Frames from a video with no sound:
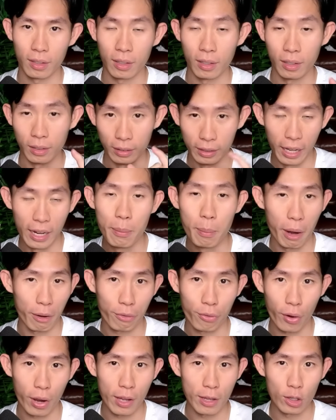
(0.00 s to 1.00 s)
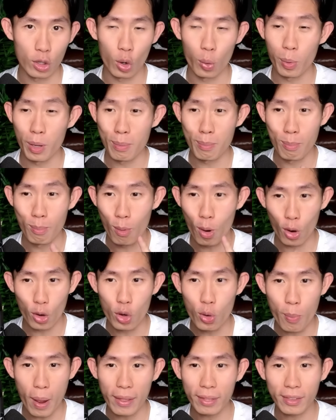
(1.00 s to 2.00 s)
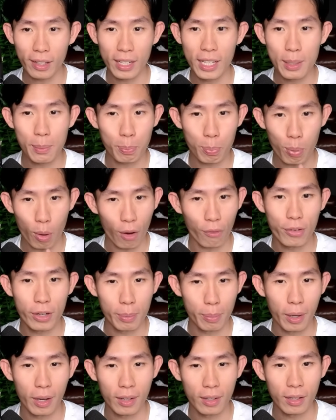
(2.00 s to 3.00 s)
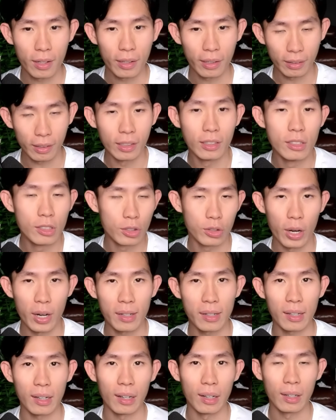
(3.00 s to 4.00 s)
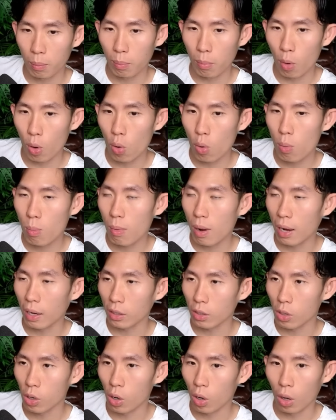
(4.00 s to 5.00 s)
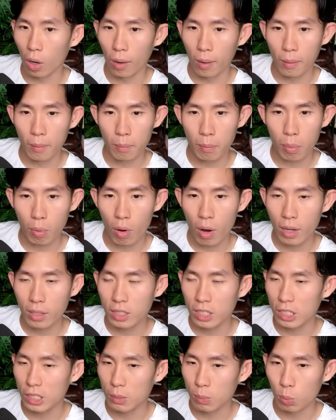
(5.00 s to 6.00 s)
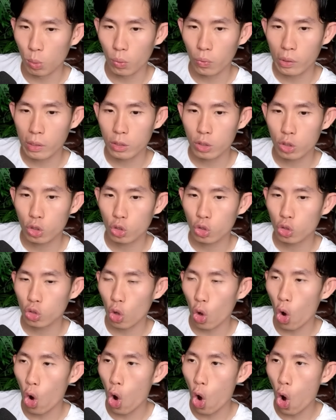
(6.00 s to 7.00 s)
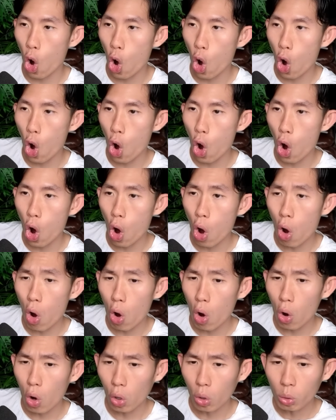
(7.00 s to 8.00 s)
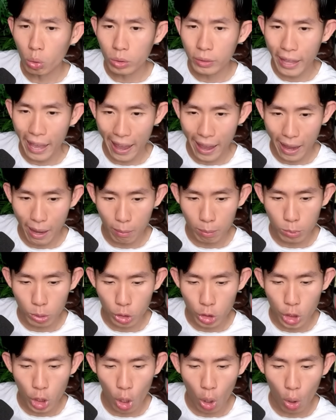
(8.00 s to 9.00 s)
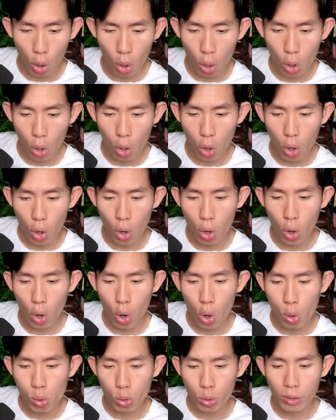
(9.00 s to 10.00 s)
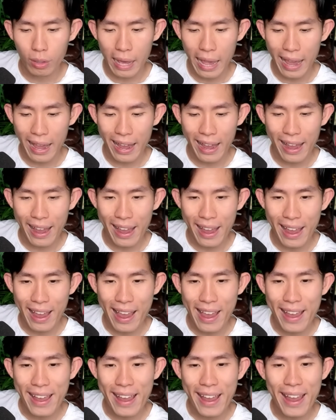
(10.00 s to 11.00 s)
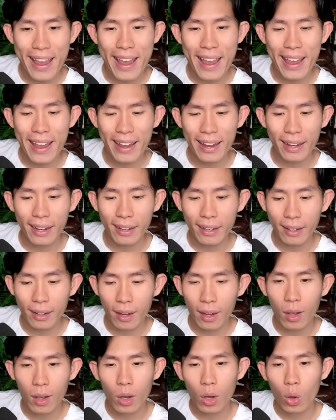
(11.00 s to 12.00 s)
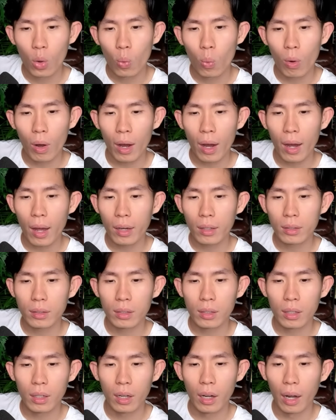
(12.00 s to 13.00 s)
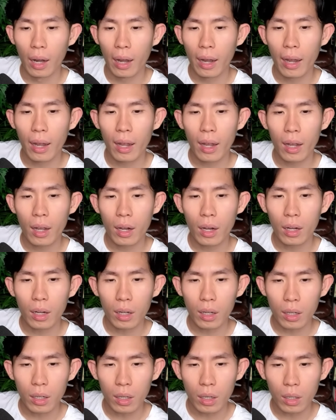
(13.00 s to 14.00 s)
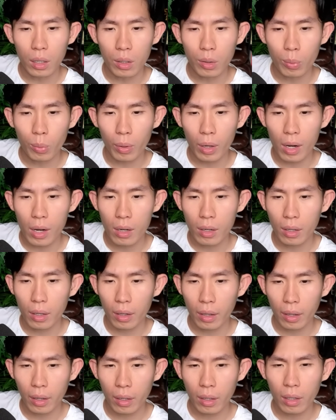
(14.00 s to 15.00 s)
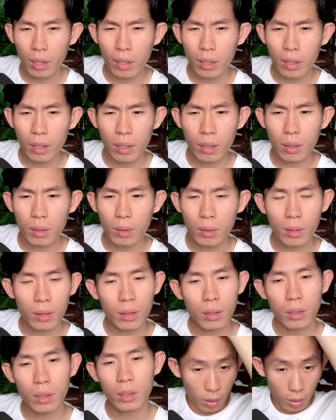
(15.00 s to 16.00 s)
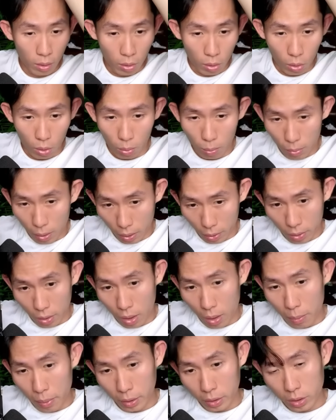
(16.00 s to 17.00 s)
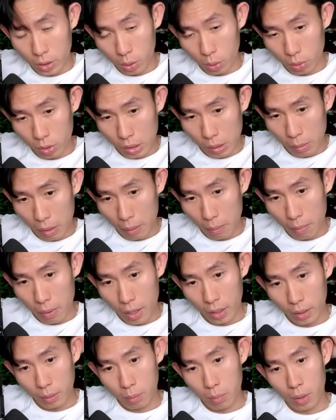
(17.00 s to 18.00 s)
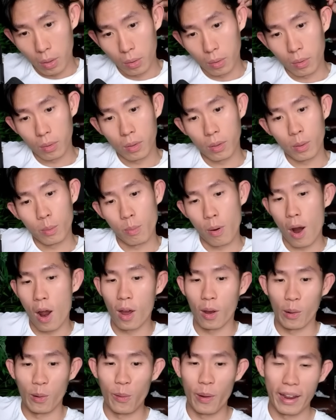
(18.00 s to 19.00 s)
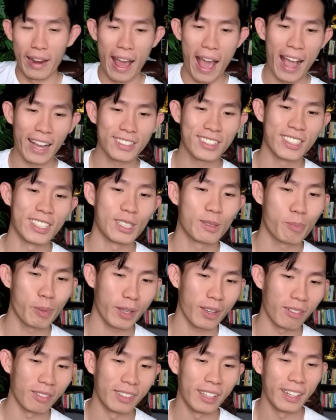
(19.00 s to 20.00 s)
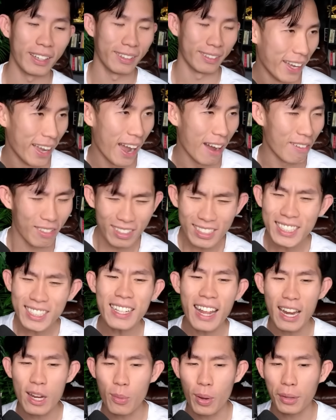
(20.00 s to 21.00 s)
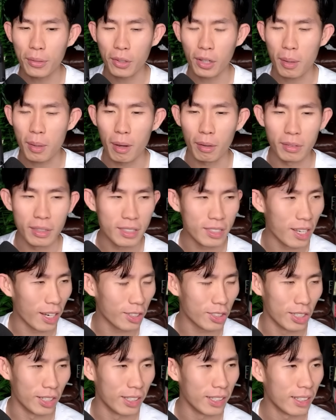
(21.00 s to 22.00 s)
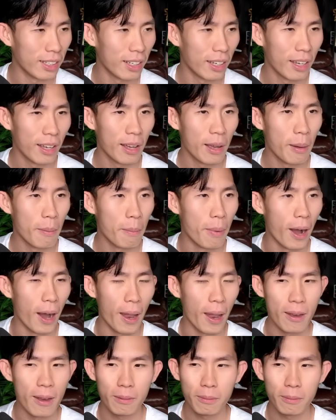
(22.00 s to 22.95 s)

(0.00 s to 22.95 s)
then my friend, you'll be monumentally profitable in trading. Oh my god, price is moving so damn slow today. What the hell? What the hell? Oh my god, I'm actually losing my mind, bro. Bro, wait, actually speaking of that, I've not seen anyone talk about this actually, but